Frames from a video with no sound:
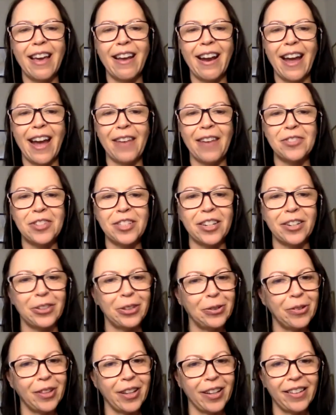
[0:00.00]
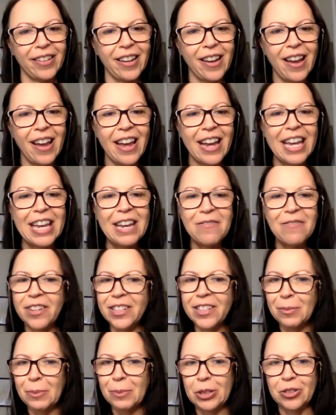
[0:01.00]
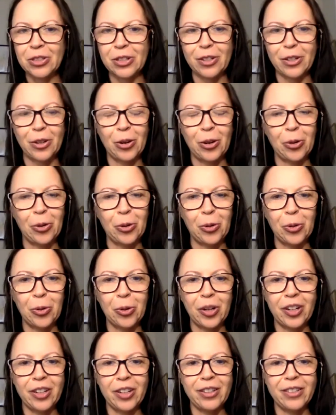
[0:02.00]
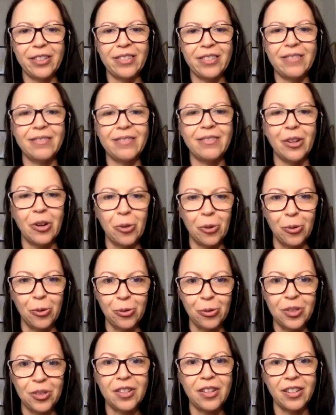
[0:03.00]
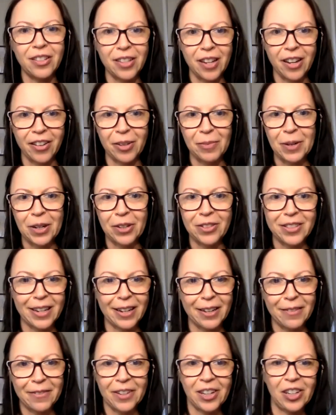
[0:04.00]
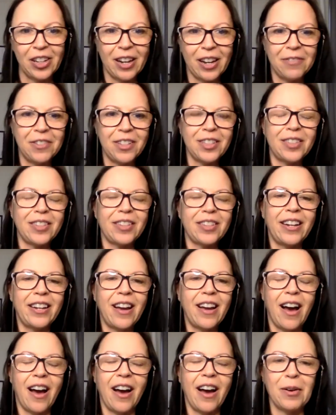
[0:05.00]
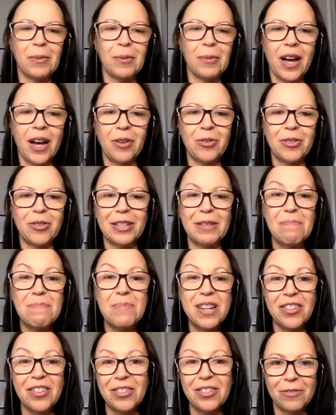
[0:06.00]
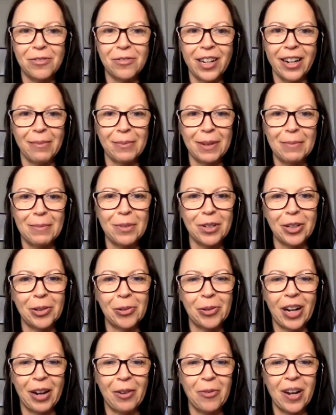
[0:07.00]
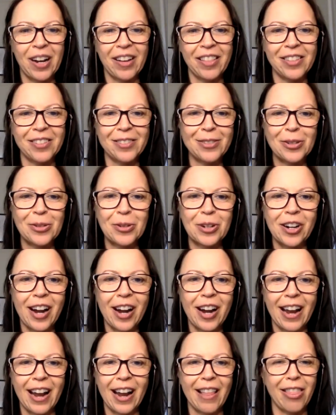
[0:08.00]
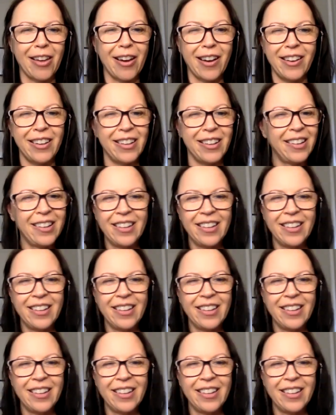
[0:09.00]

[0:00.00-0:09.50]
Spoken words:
And I have to tell you that even as a person who knows a ton about Seinfeld, obviously, I was in the middle of writing my book when I went on this tour, and I thought,